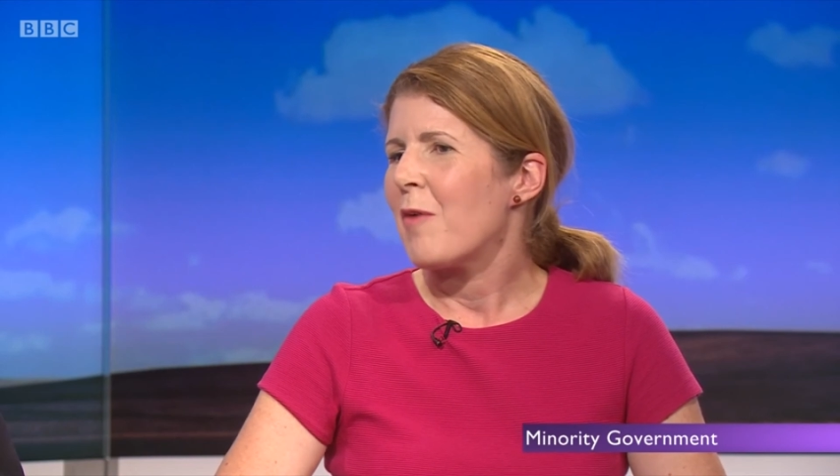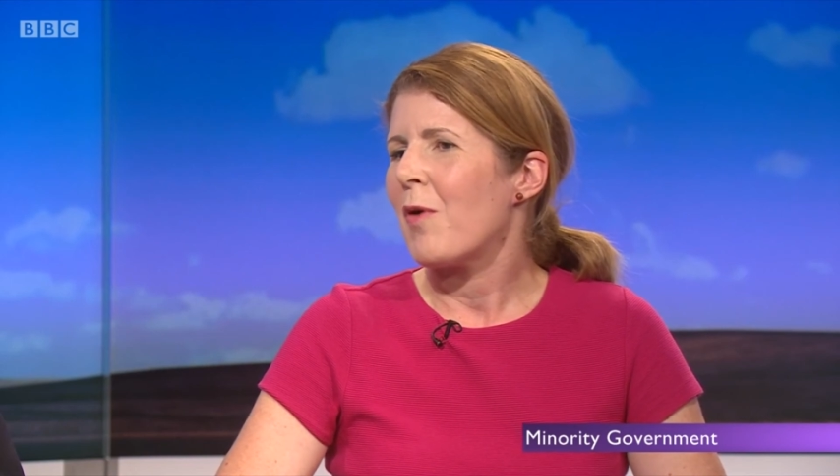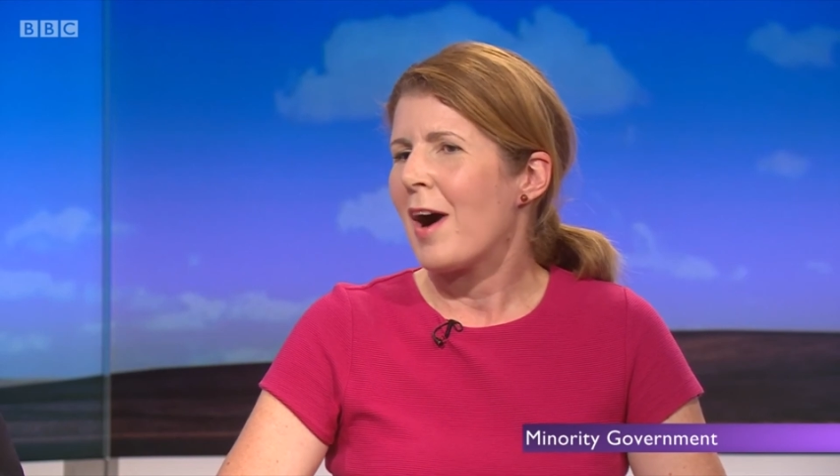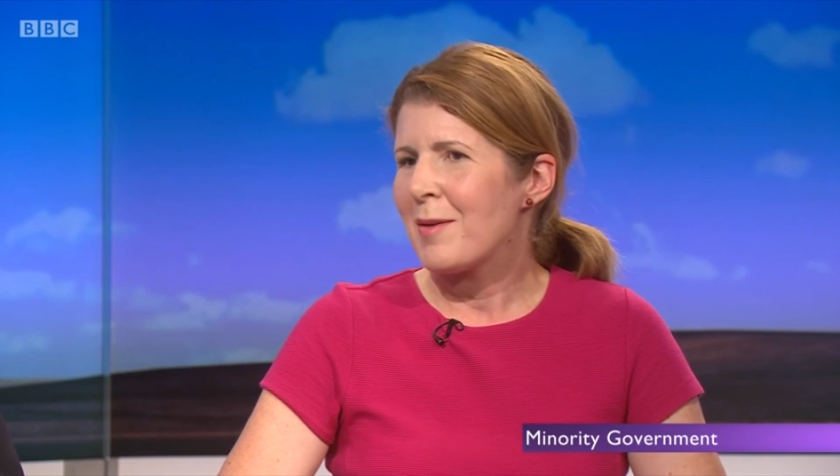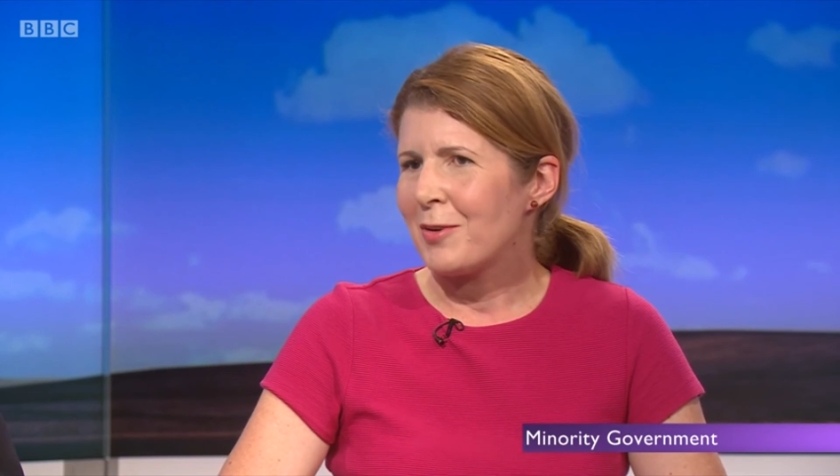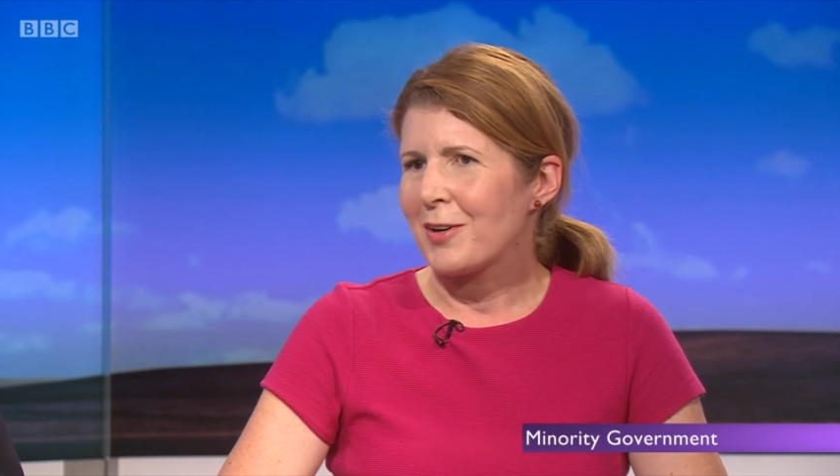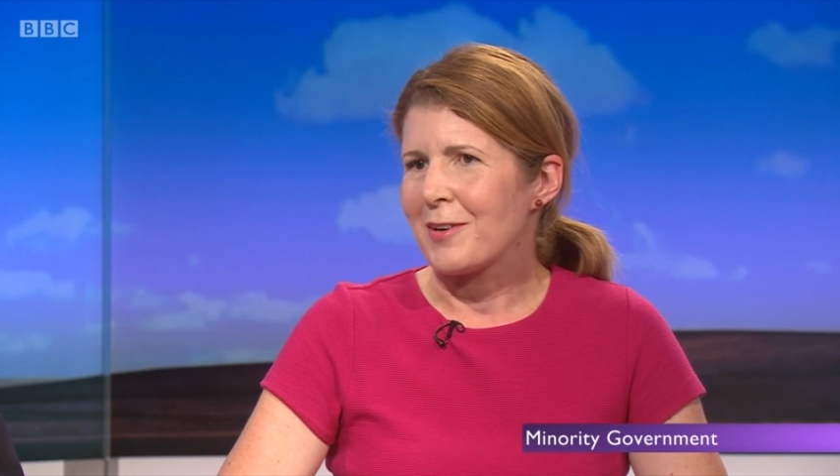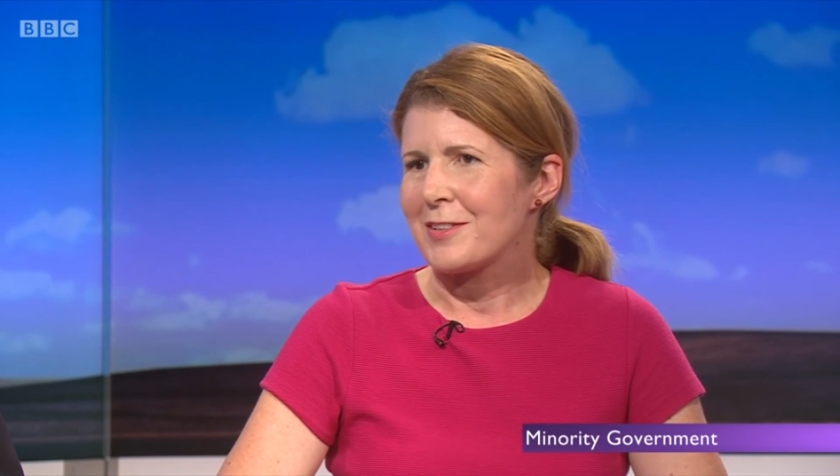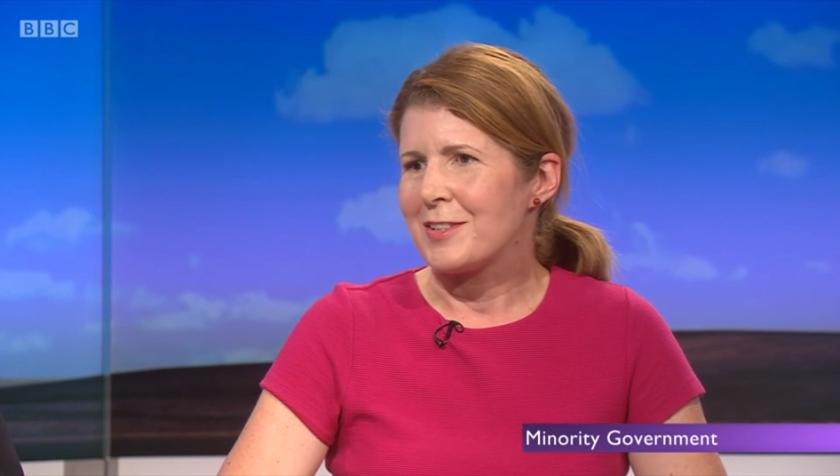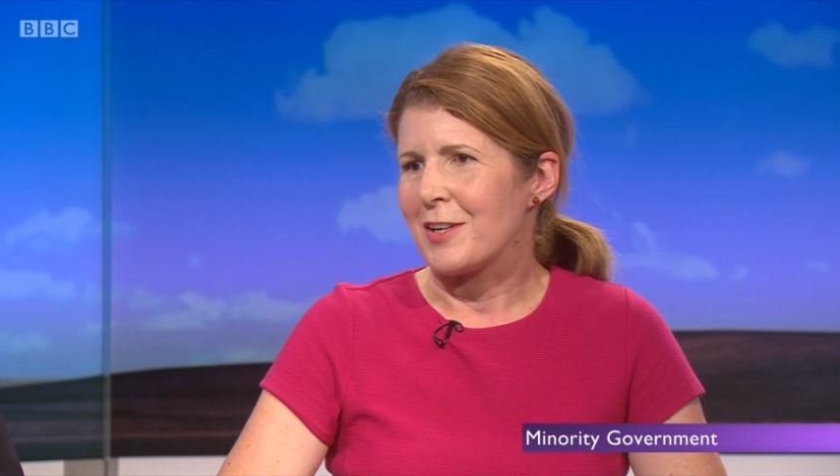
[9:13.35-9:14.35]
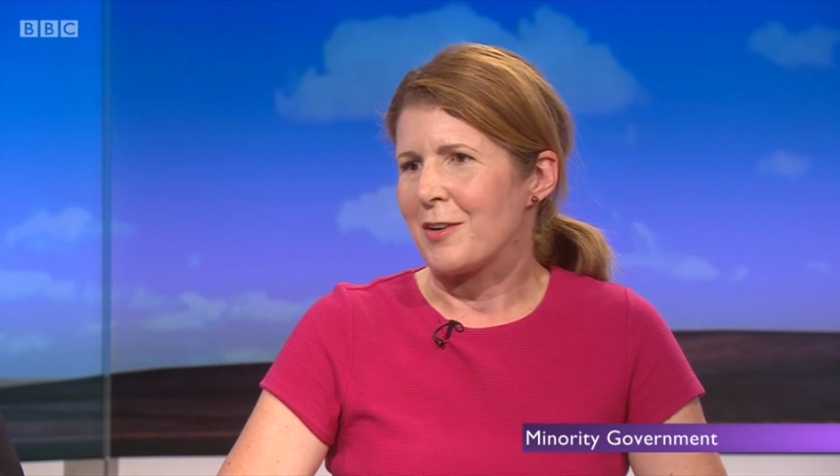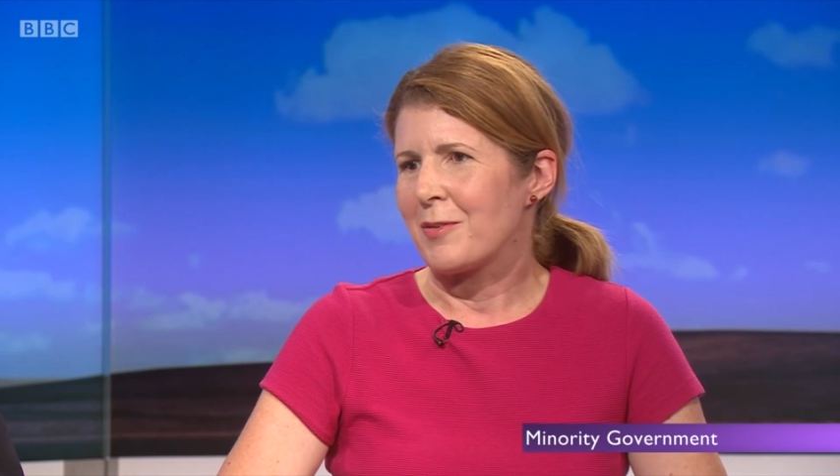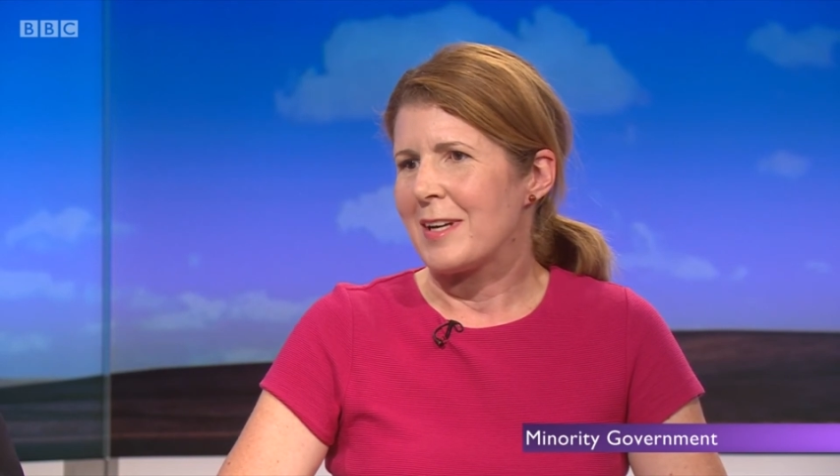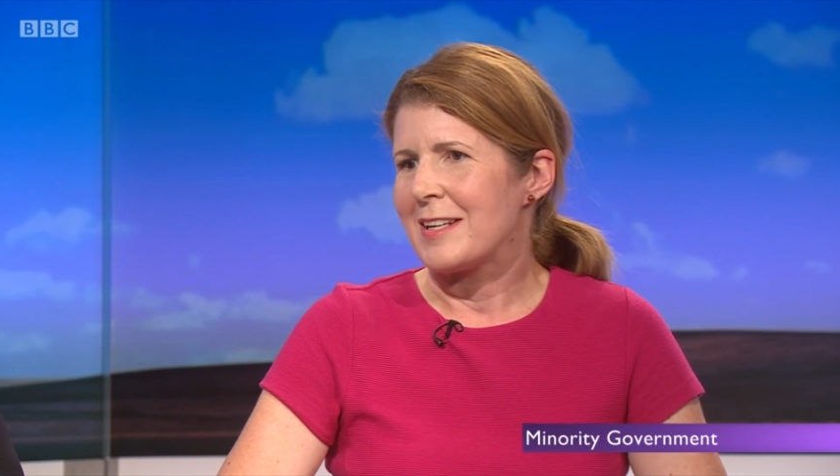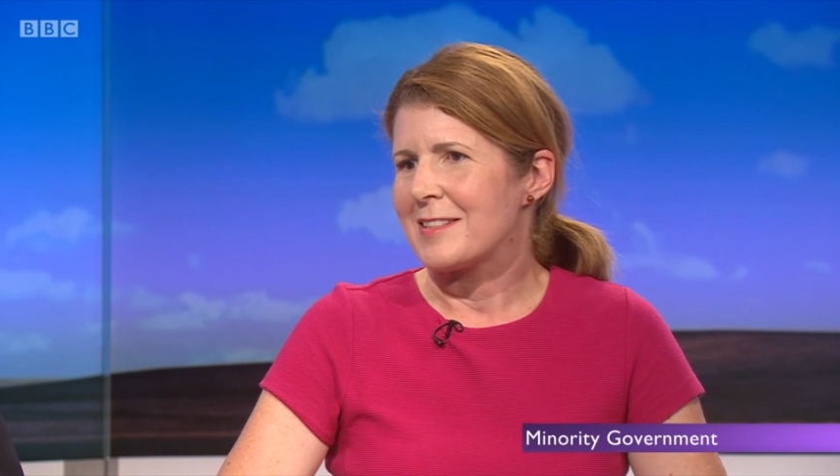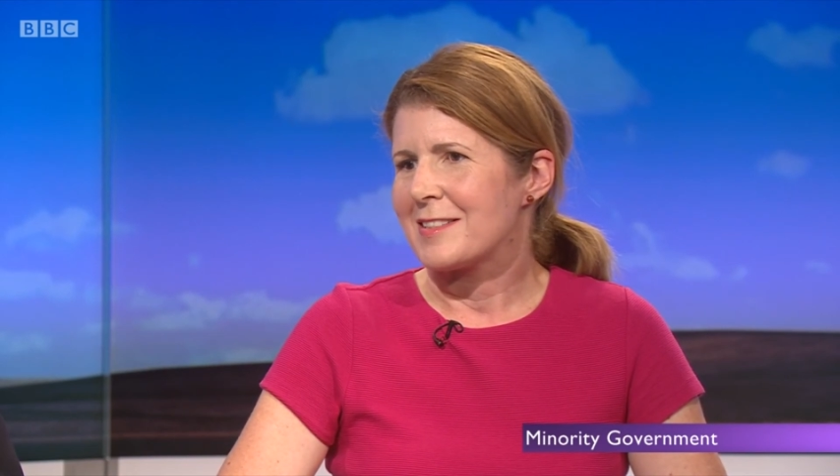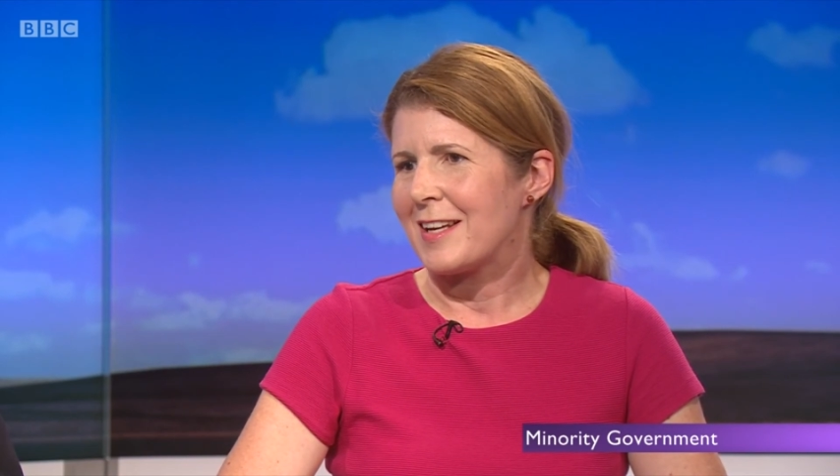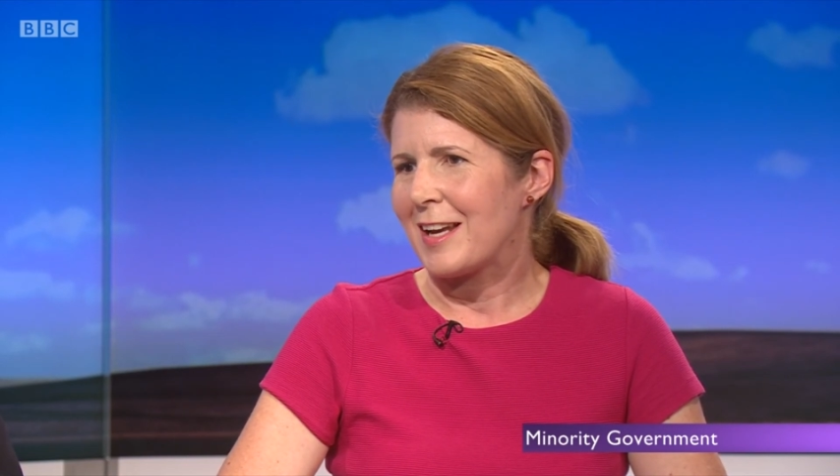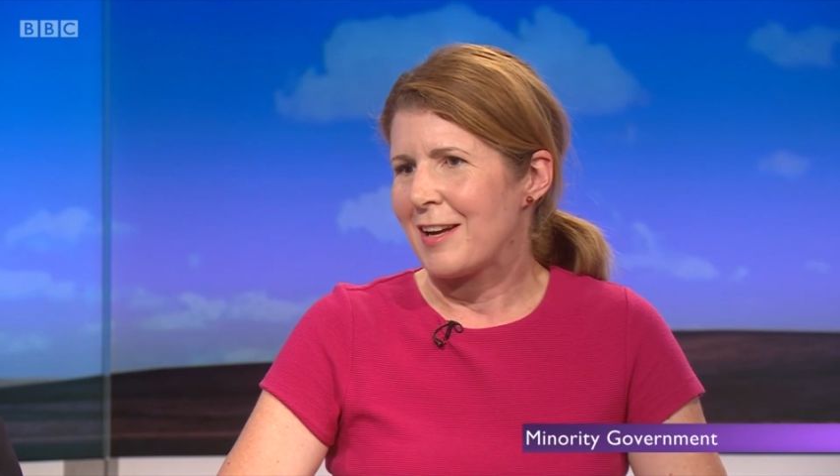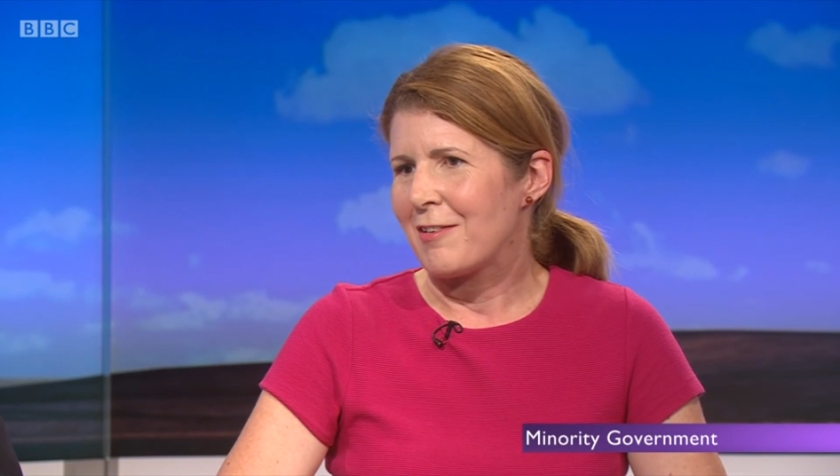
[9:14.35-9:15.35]
What I'm not going to do is
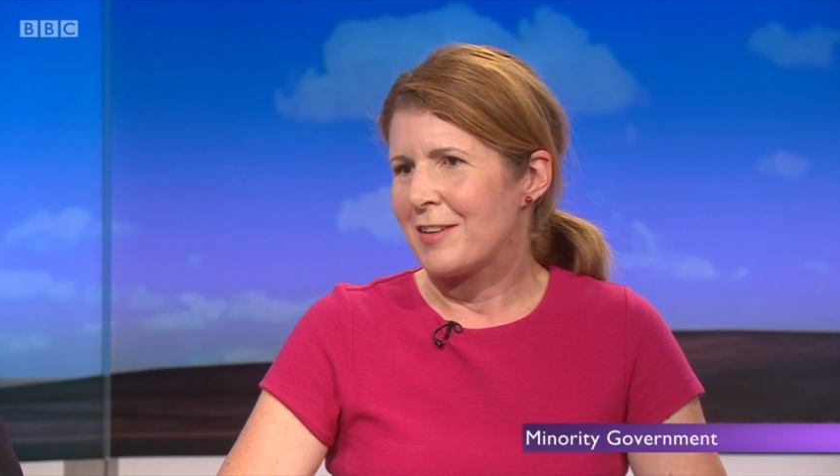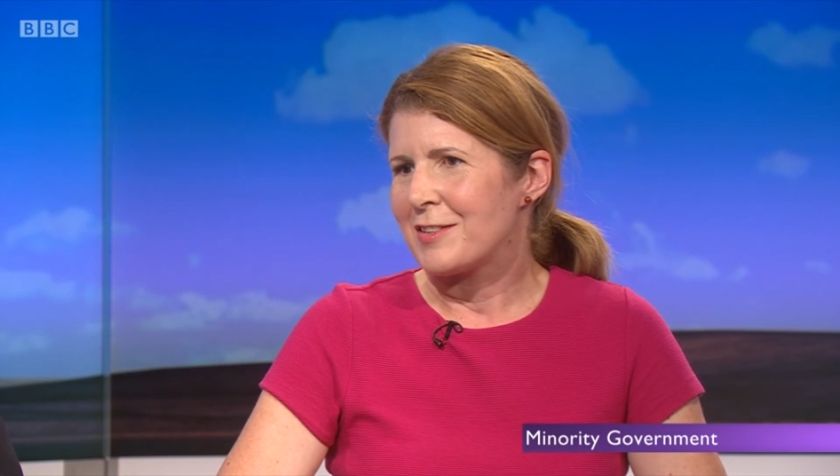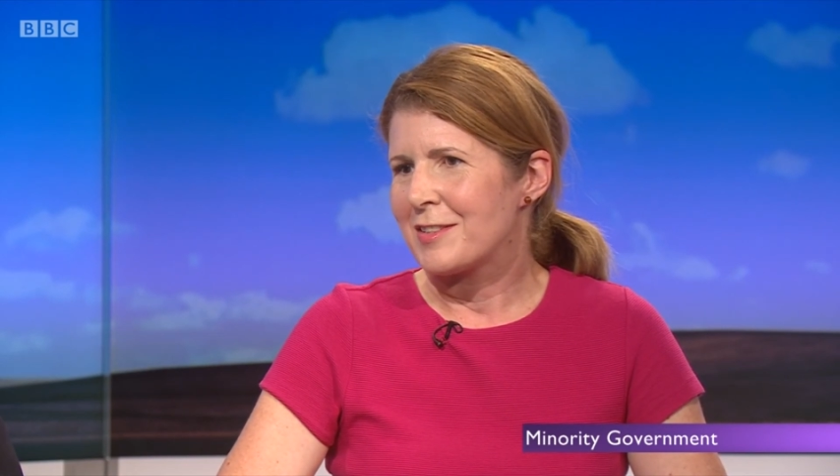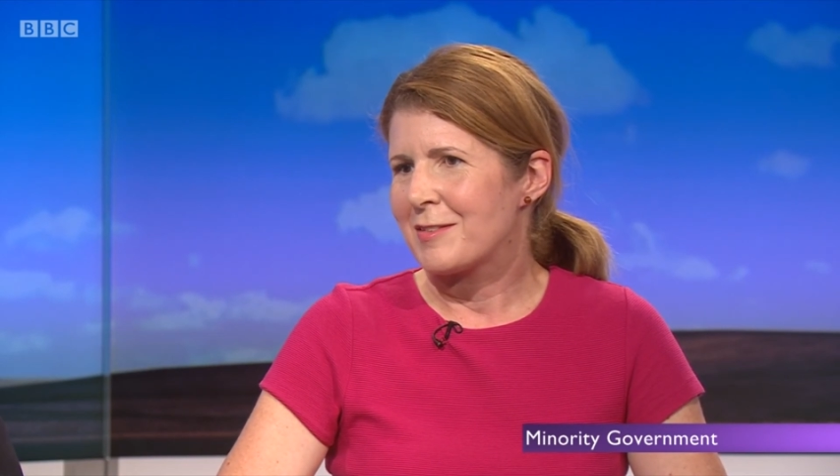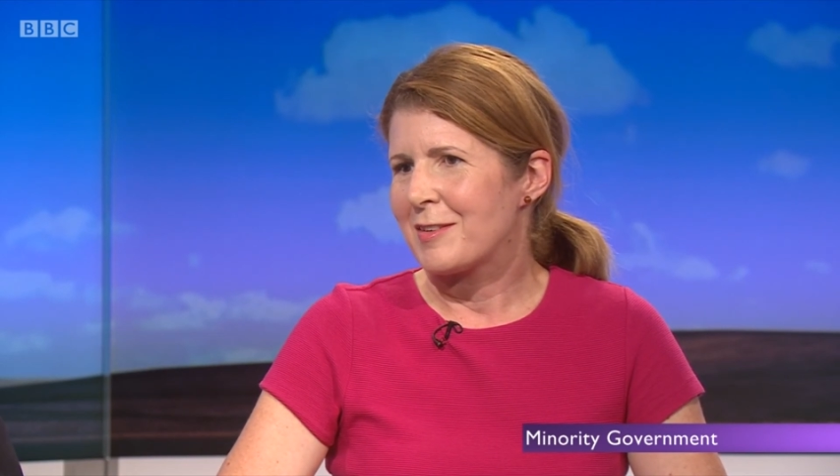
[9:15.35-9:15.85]
sit here and,